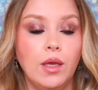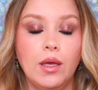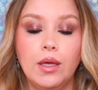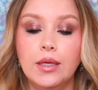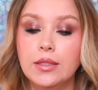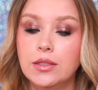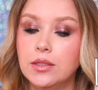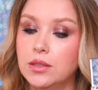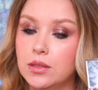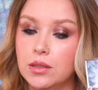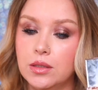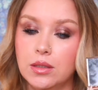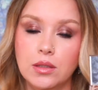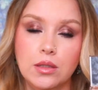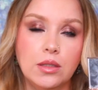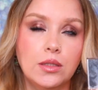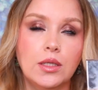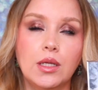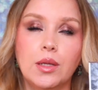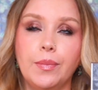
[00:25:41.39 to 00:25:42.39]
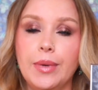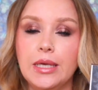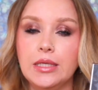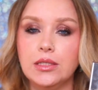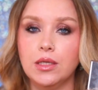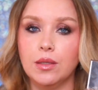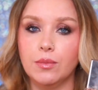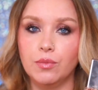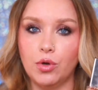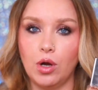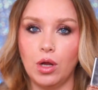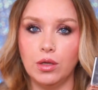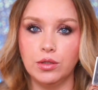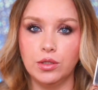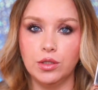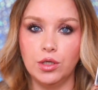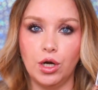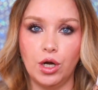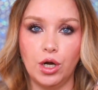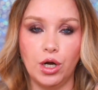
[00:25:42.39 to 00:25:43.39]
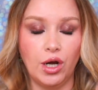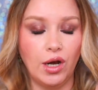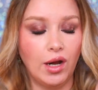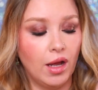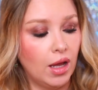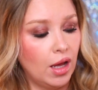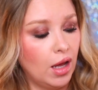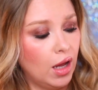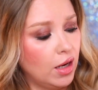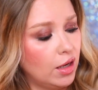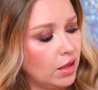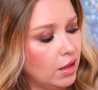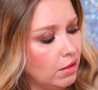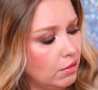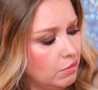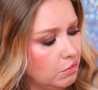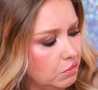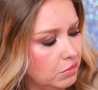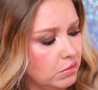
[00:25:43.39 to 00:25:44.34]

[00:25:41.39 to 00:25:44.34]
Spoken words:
It's an amazing bronzer, and